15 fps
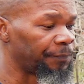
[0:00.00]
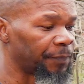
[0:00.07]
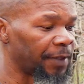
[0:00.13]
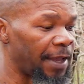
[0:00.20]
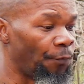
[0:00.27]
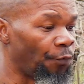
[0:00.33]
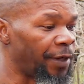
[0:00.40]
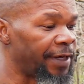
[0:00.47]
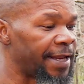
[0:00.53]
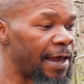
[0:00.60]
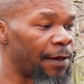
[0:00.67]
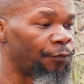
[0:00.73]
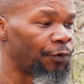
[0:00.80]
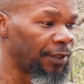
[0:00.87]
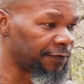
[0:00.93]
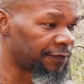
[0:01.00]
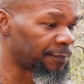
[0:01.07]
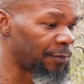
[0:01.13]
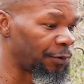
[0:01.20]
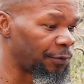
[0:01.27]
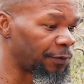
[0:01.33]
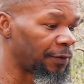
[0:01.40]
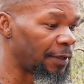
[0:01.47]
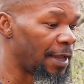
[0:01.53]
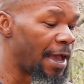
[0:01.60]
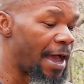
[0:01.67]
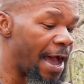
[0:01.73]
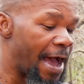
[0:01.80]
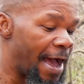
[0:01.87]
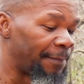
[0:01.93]
It went down really smooth.
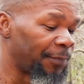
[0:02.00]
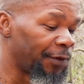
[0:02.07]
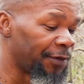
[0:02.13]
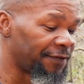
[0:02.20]
Mm-hmm. I'm going to